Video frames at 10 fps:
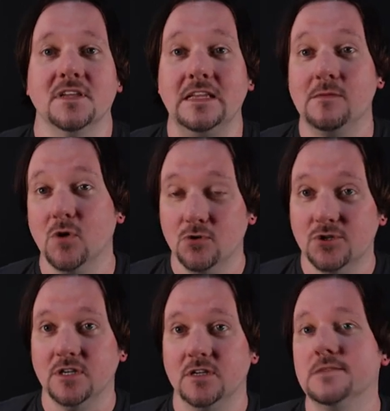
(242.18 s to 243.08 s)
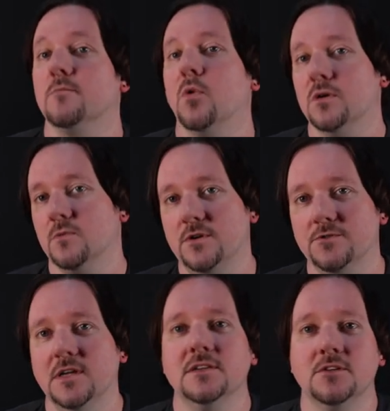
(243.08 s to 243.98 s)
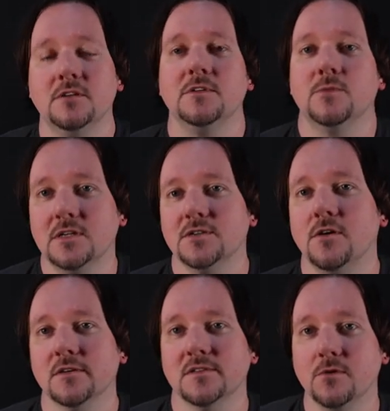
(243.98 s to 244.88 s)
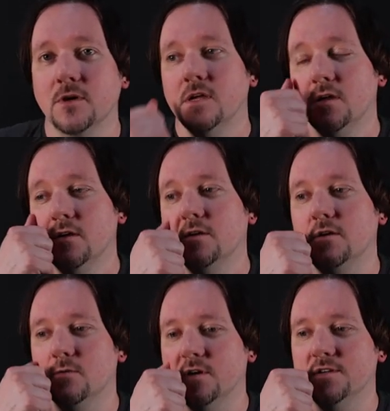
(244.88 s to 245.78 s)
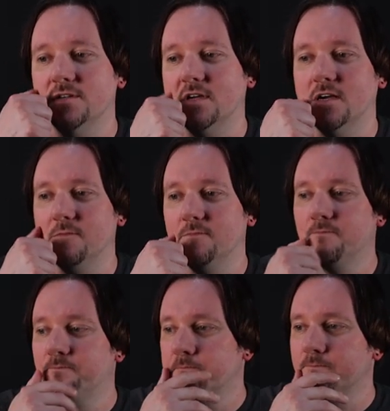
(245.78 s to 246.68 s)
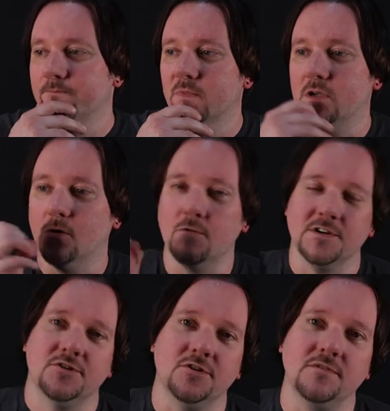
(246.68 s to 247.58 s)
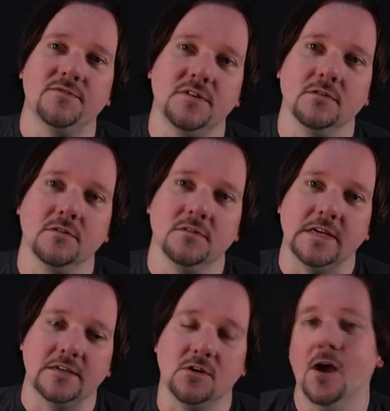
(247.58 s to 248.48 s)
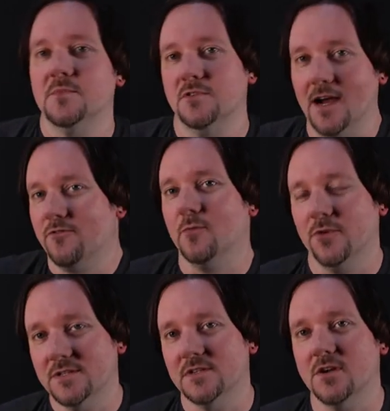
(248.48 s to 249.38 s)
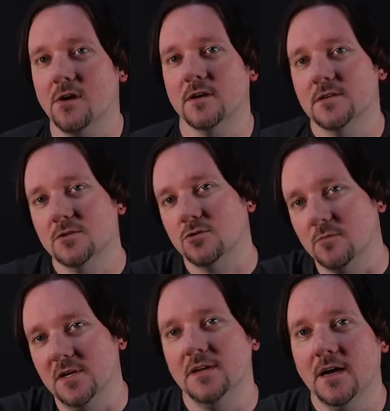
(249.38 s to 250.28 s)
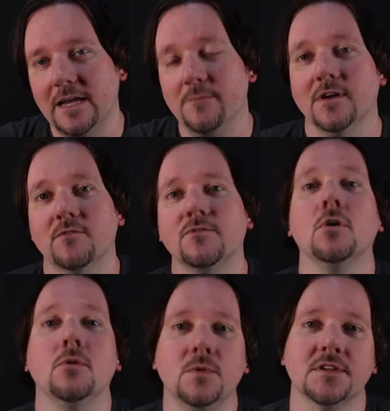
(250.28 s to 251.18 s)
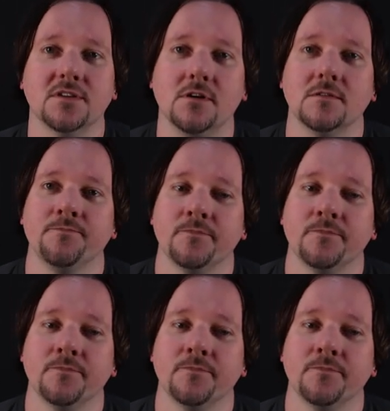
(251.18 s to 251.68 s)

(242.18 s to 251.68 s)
and the emotion is important when you're transitioning between a song. So you don't want to just, a chorus shouldn't feel like so abstract from the rest of the song. It should be a dynamic flow with the song.